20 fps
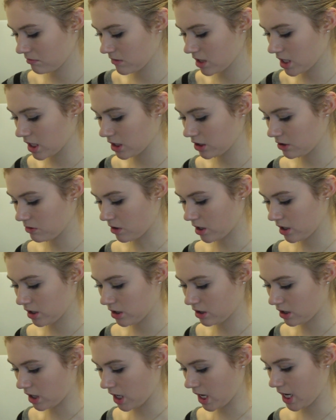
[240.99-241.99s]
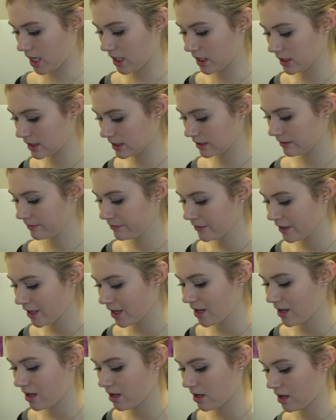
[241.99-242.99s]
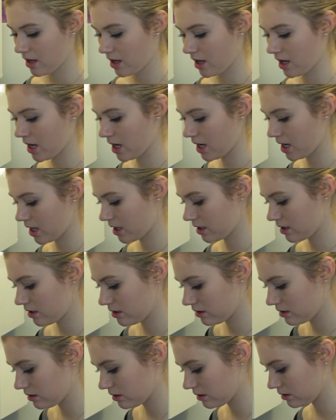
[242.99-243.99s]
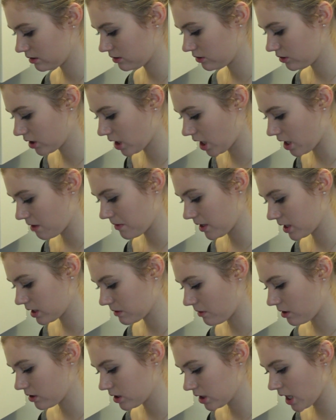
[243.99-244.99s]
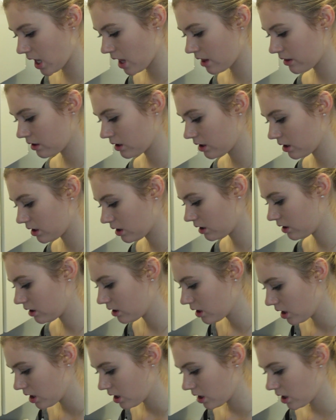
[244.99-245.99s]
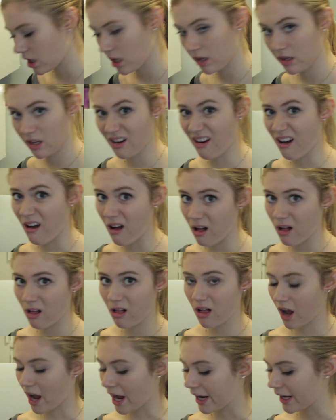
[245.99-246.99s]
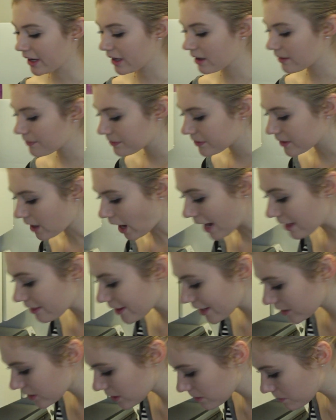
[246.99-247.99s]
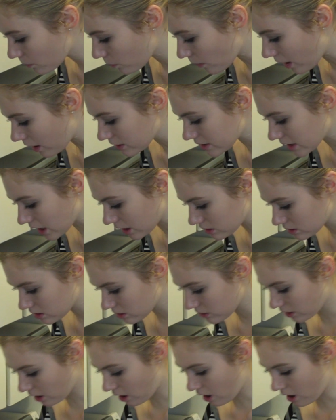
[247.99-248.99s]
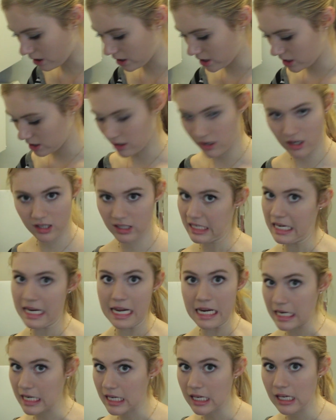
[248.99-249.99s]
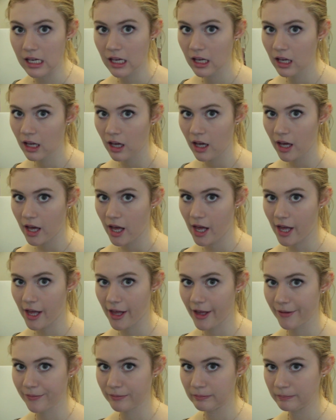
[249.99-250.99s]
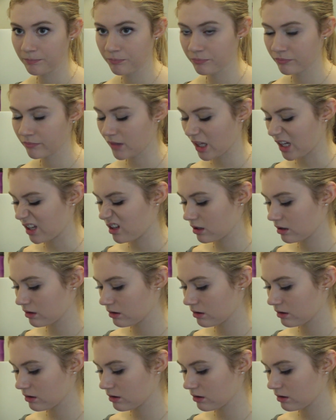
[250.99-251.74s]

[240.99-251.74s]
things you want in your eggs, and just kind of mix them all together. And then I like them well done, so there isn't any like